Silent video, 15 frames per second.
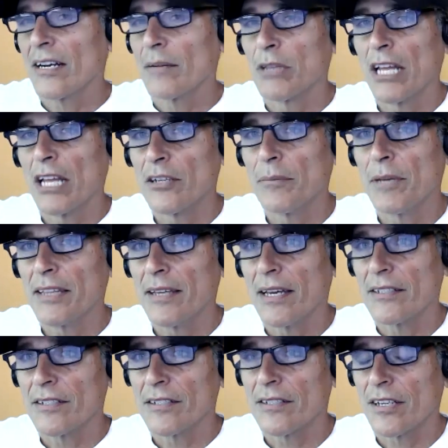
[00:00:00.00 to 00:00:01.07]
i'm glad you made
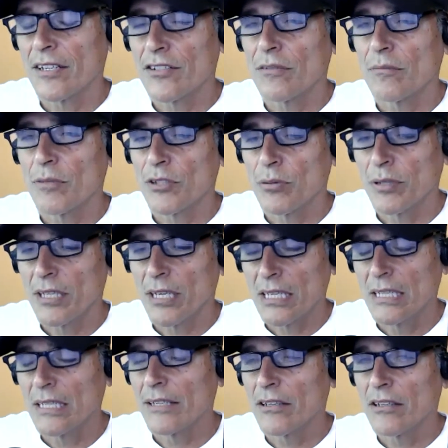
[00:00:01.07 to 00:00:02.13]
that distinction between the
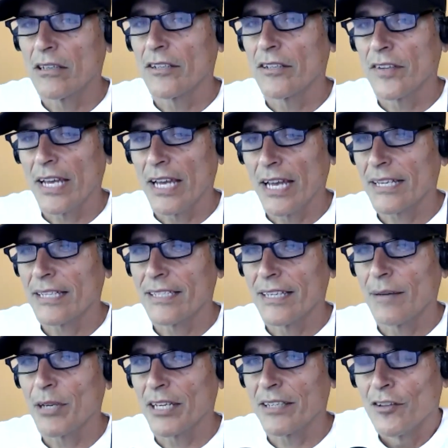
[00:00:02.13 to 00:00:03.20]
clinical and the
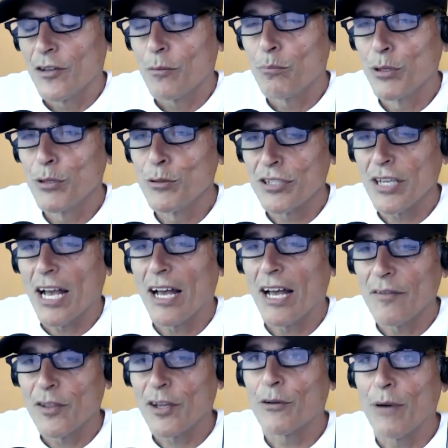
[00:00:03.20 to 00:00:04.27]
academic the boots
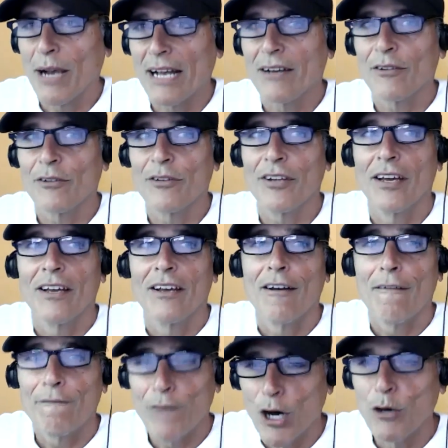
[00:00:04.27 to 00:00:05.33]
on the ground
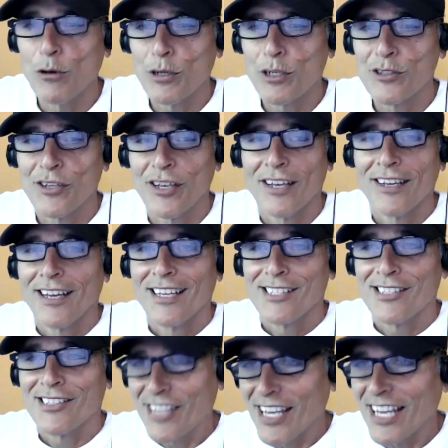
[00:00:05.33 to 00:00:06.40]
folks
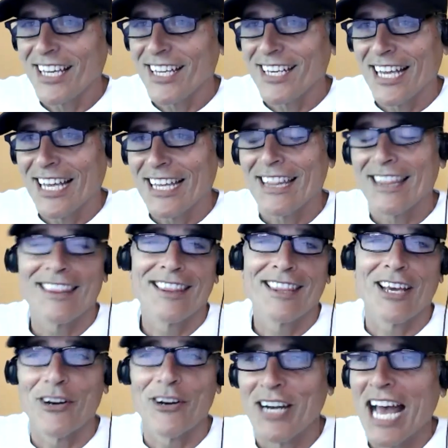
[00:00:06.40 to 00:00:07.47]
see it
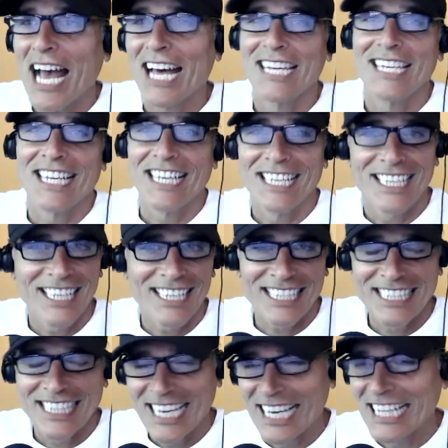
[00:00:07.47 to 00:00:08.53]
they're not
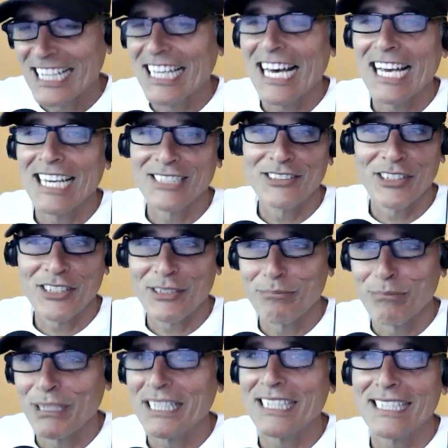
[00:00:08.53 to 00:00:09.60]
inclined to
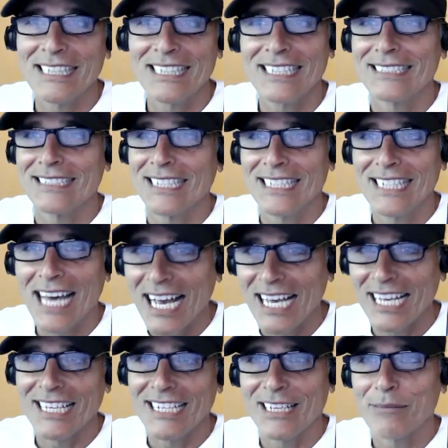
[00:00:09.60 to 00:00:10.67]
completely deny
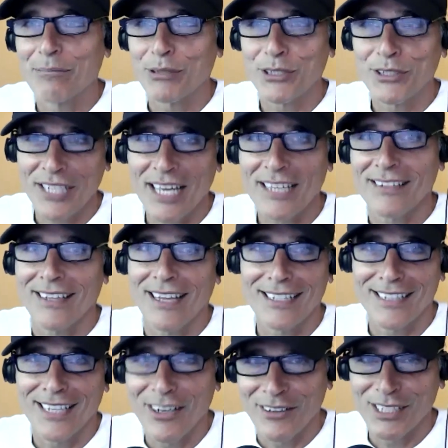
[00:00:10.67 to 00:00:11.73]
it and pretend like their